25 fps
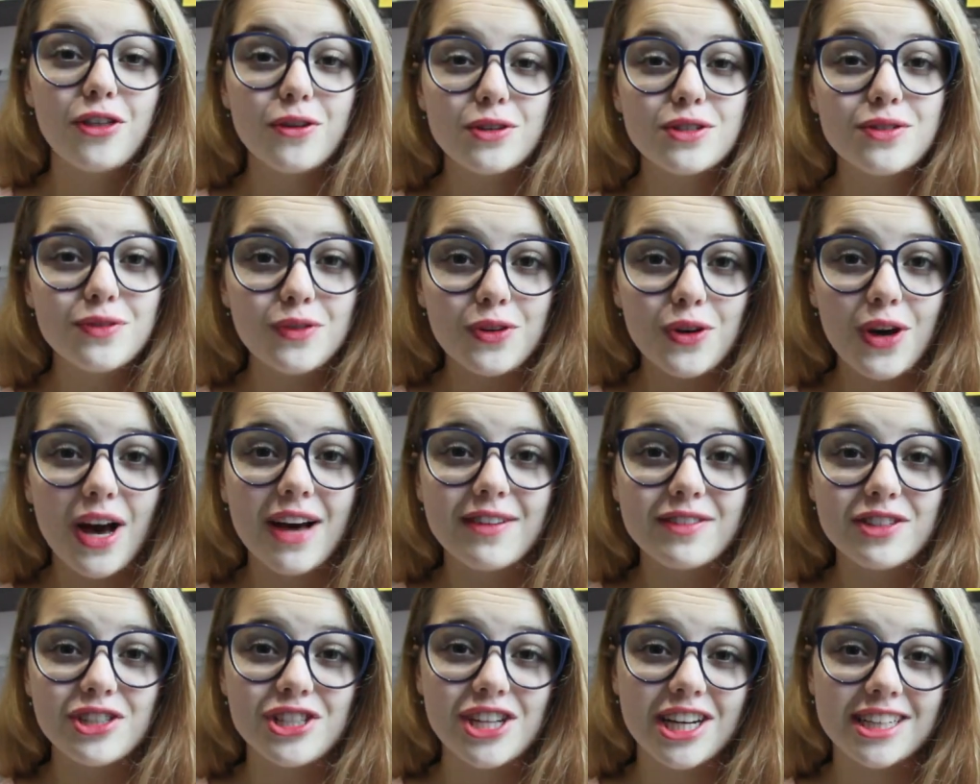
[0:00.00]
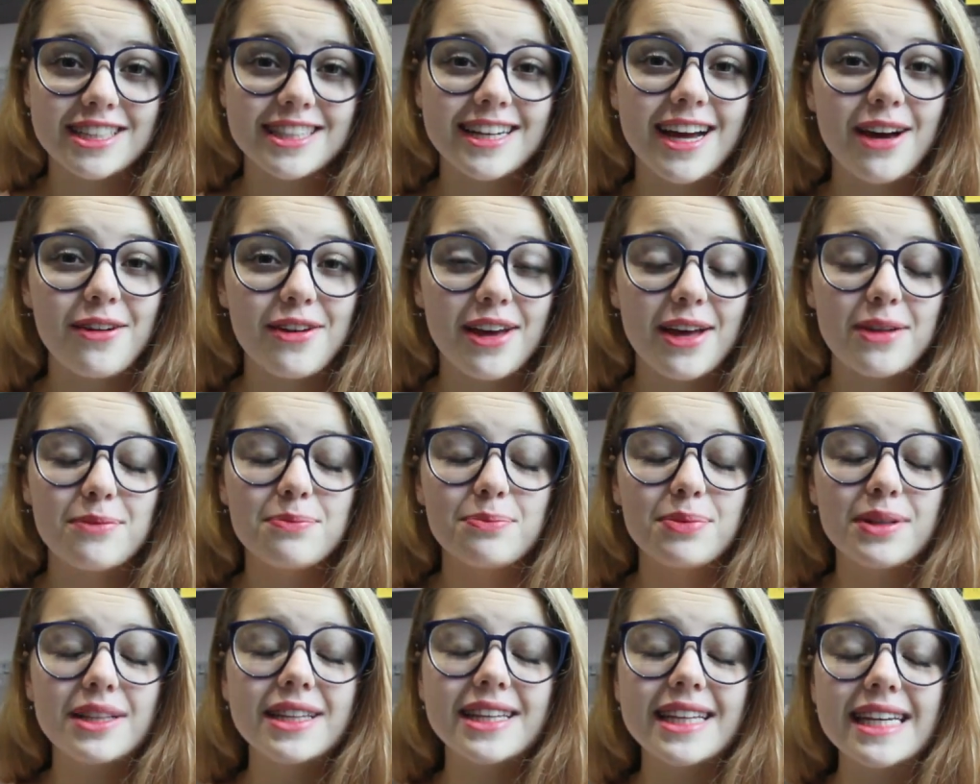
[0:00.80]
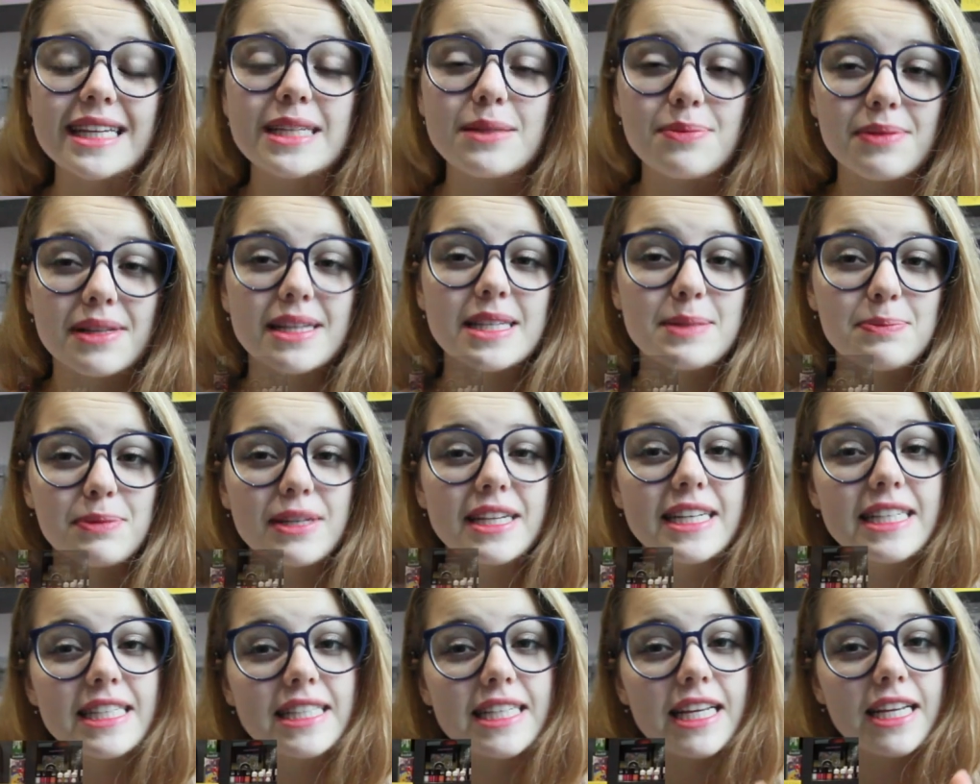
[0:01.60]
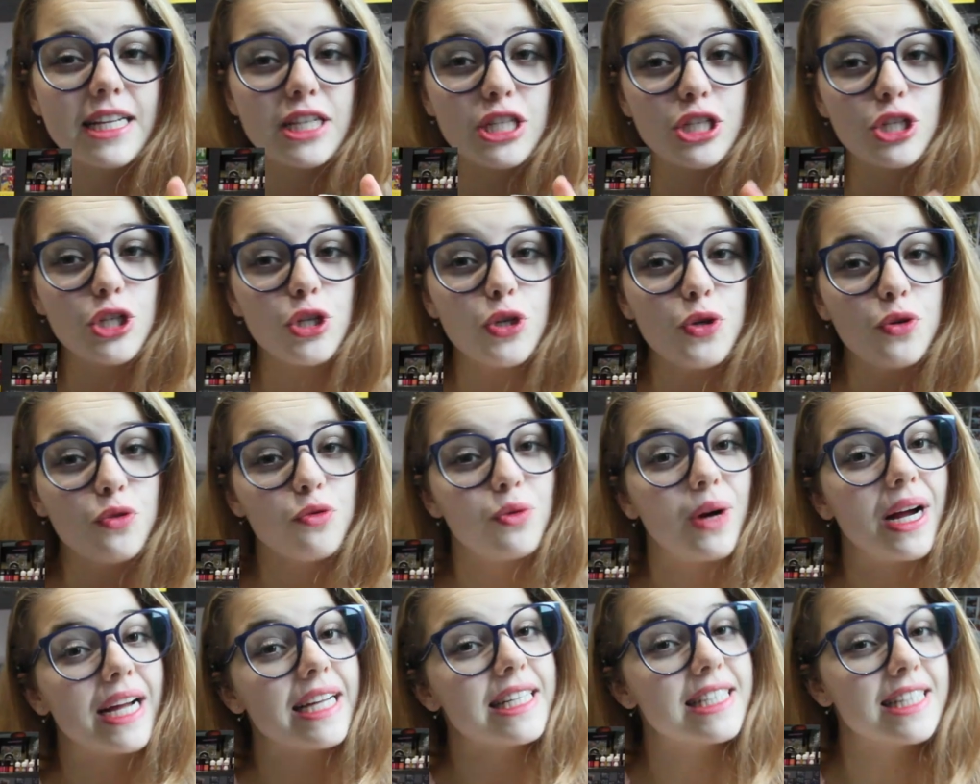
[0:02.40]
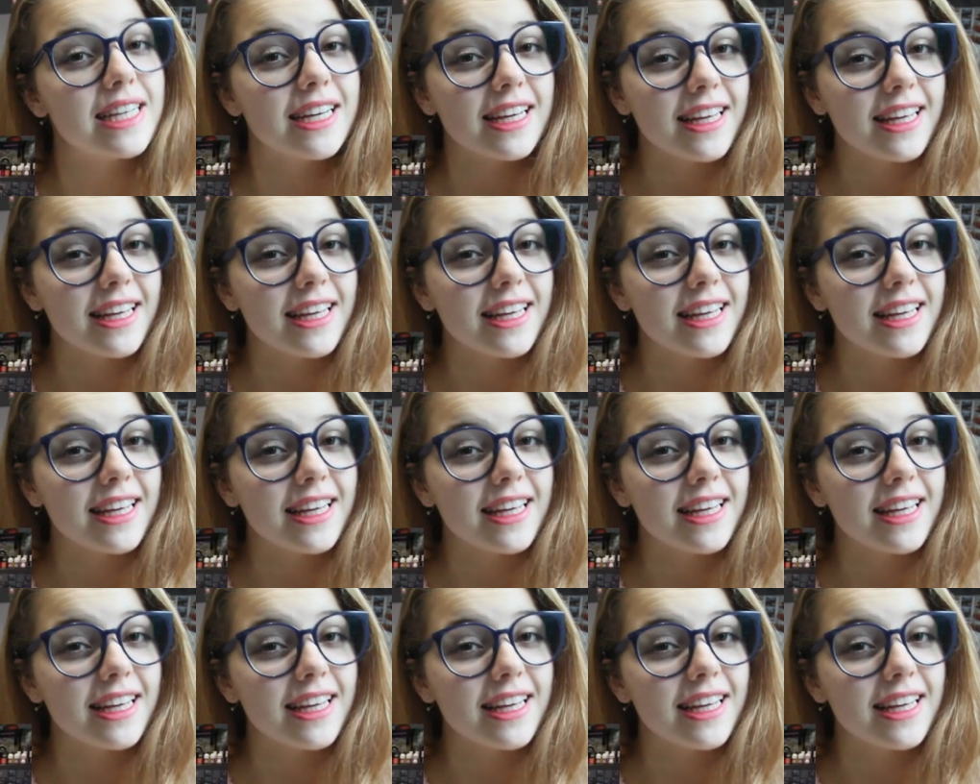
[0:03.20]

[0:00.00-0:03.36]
Those of you who haven't checked it out yet, please, please, please do right